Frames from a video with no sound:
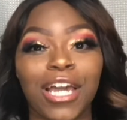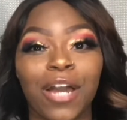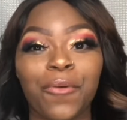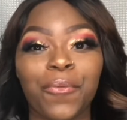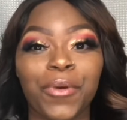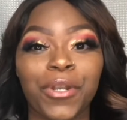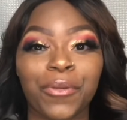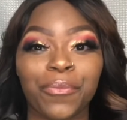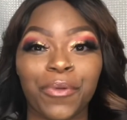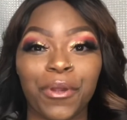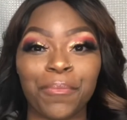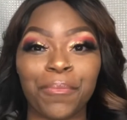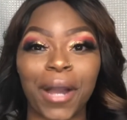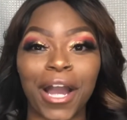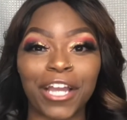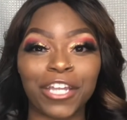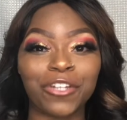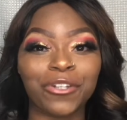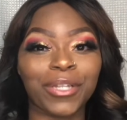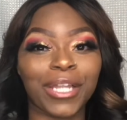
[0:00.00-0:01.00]
that I want to
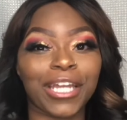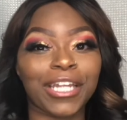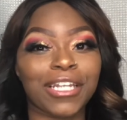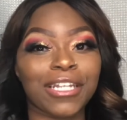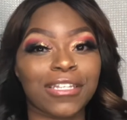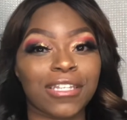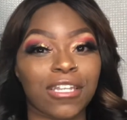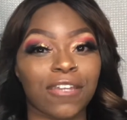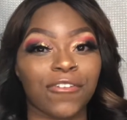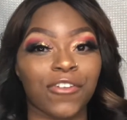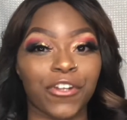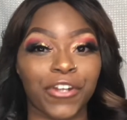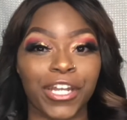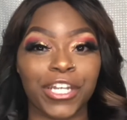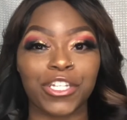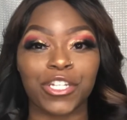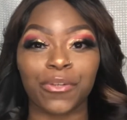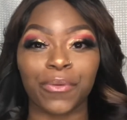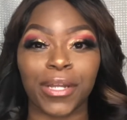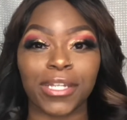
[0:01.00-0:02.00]
remind you ladies, if you're
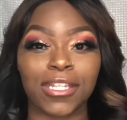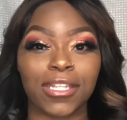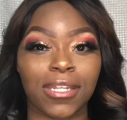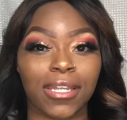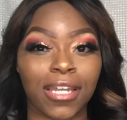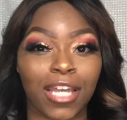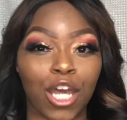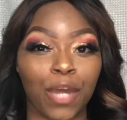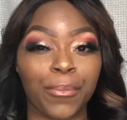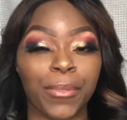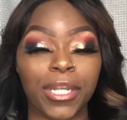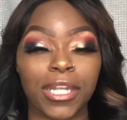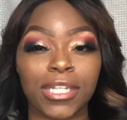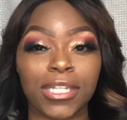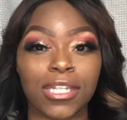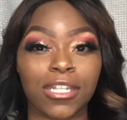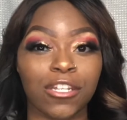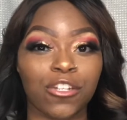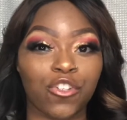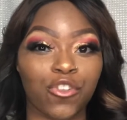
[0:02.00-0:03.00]
interested in coming
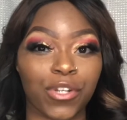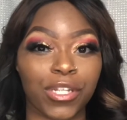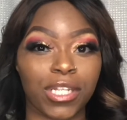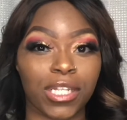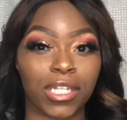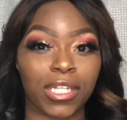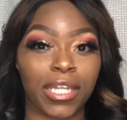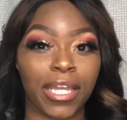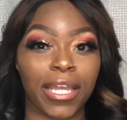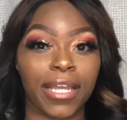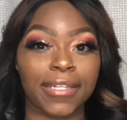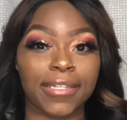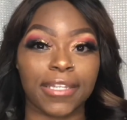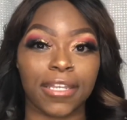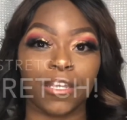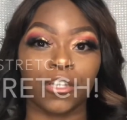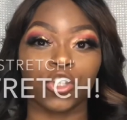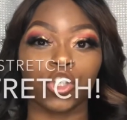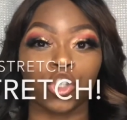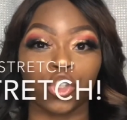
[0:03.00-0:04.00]
into Intrinsic Dance,
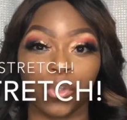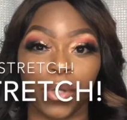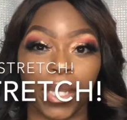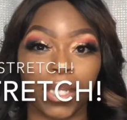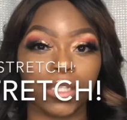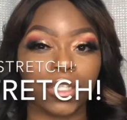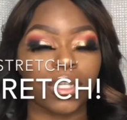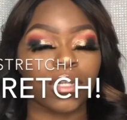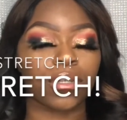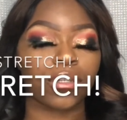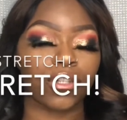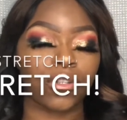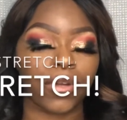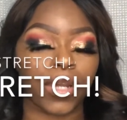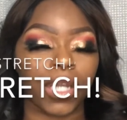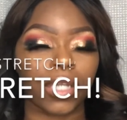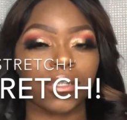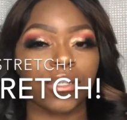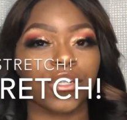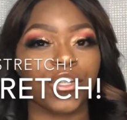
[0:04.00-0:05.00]
is stretch,
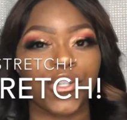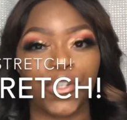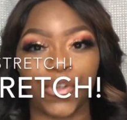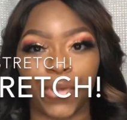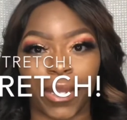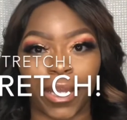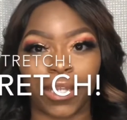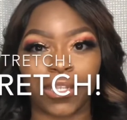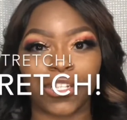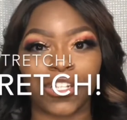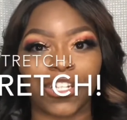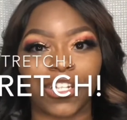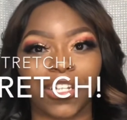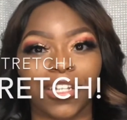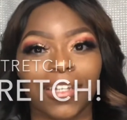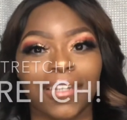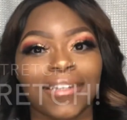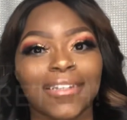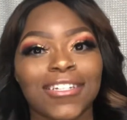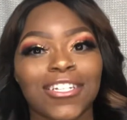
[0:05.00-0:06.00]
stretch, stretch.
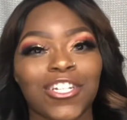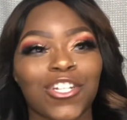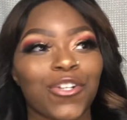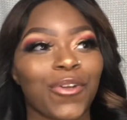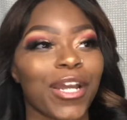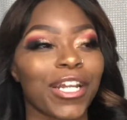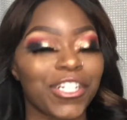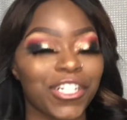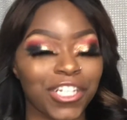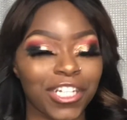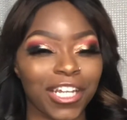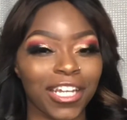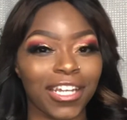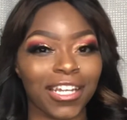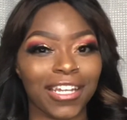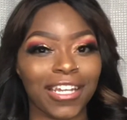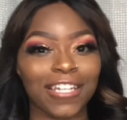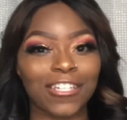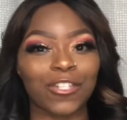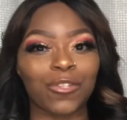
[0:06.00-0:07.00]

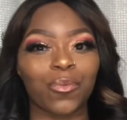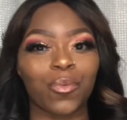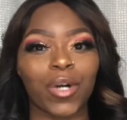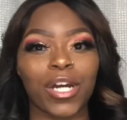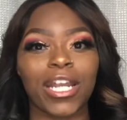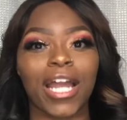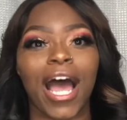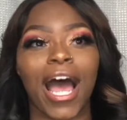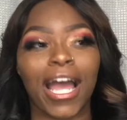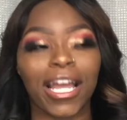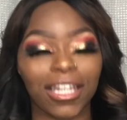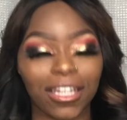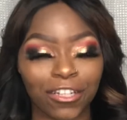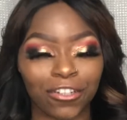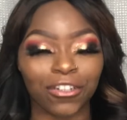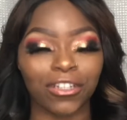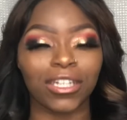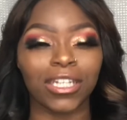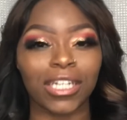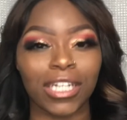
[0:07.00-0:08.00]
Stretching is what I
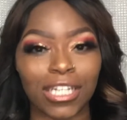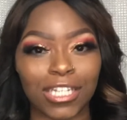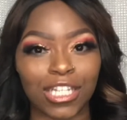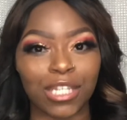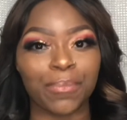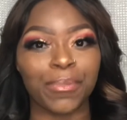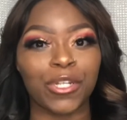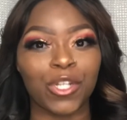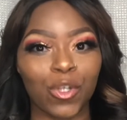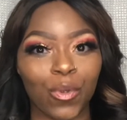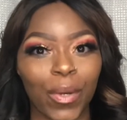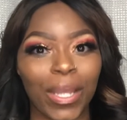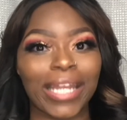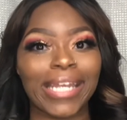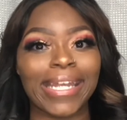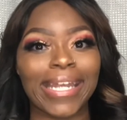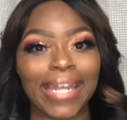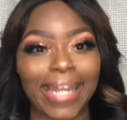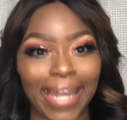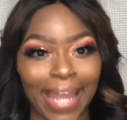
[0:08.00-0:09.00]
literally need to be
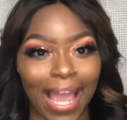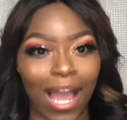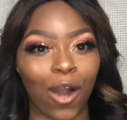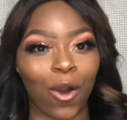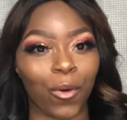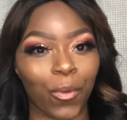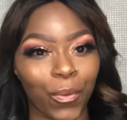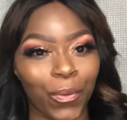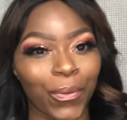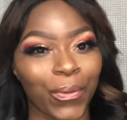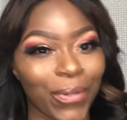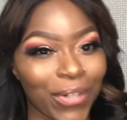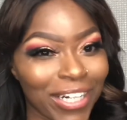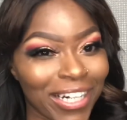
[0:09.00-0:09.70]
doing now.